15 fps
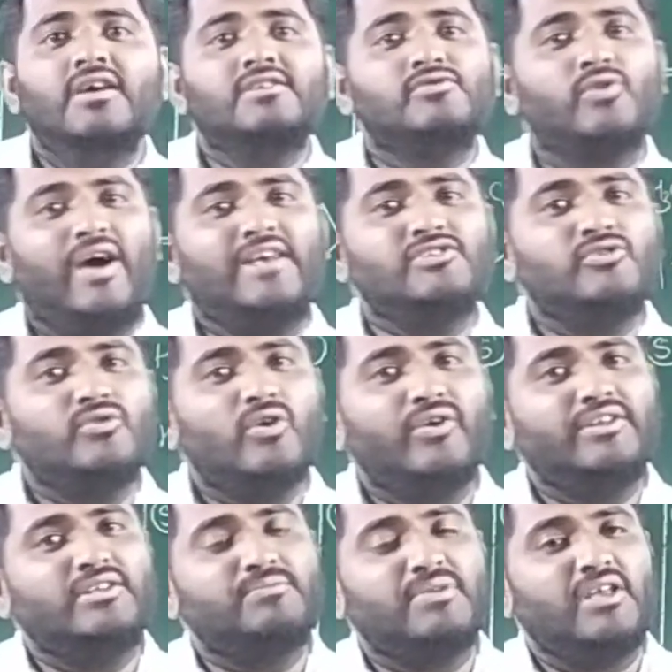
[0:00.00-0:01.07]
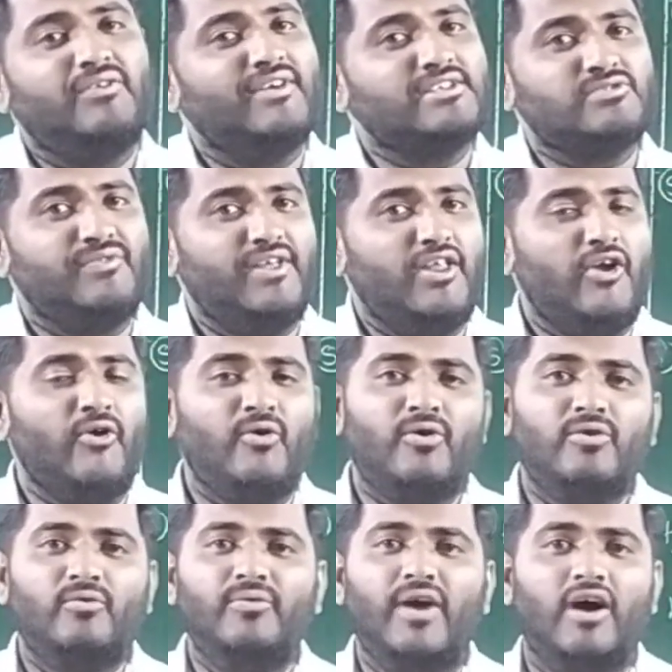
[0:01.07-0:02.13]
So, as you know, in the previous video,
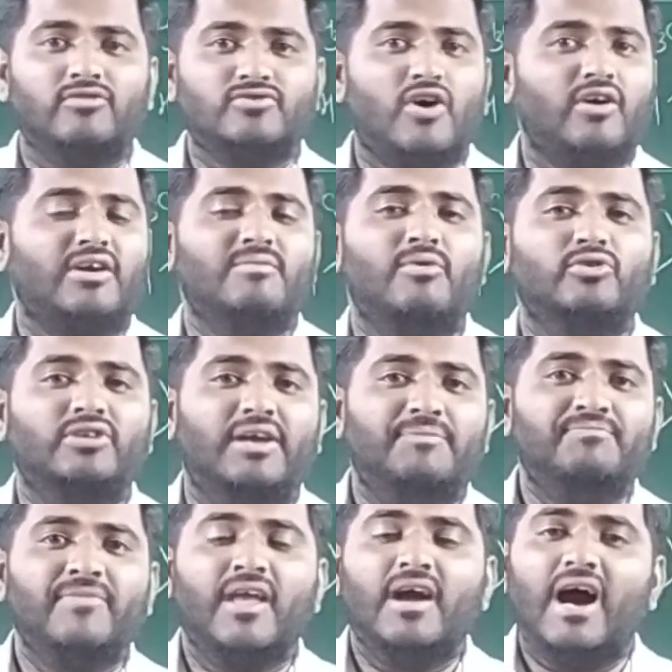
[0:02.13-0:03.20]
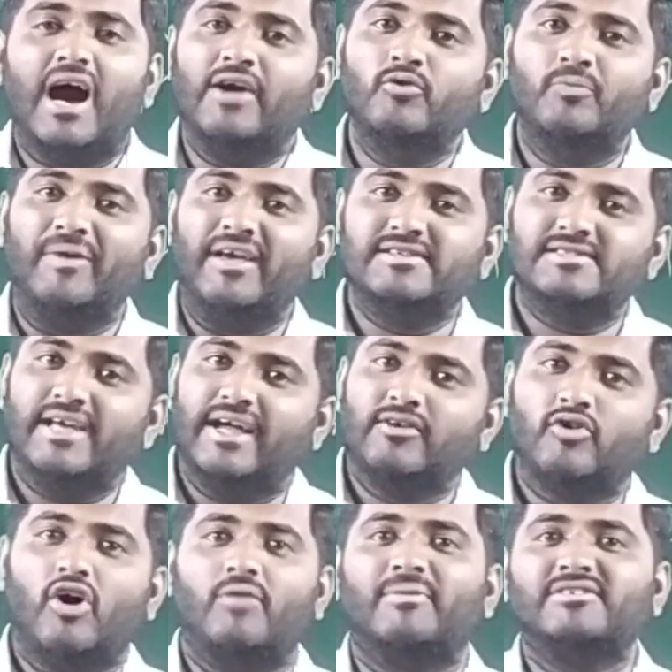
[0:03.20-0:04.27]
we have talked about the IUPAC
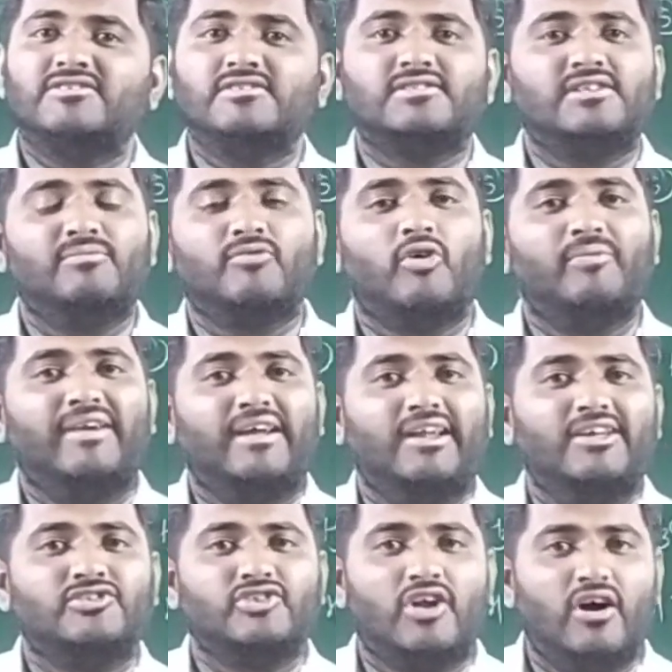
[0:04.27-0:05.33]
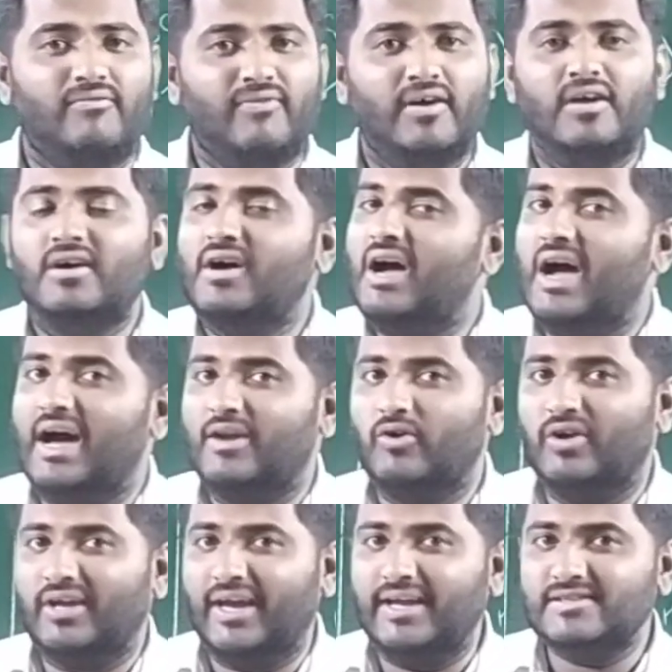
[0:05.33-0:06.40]
and common system nomenclature of
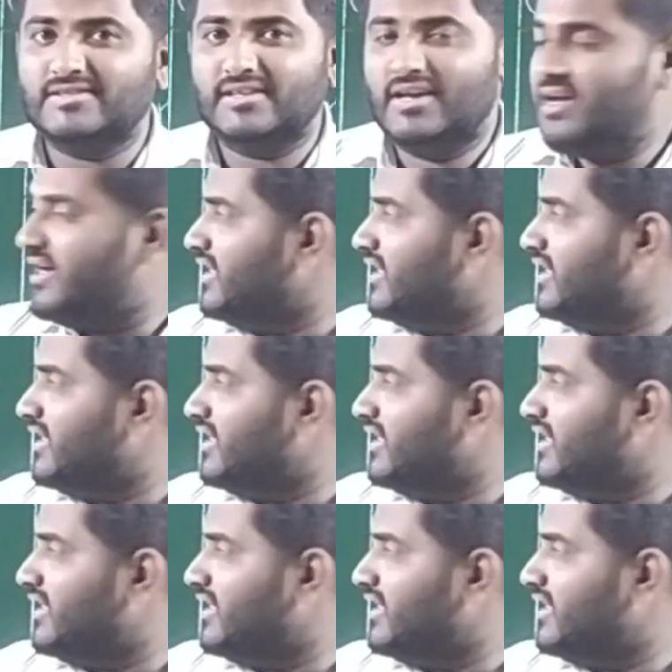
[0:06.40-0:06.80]
haloalkanes.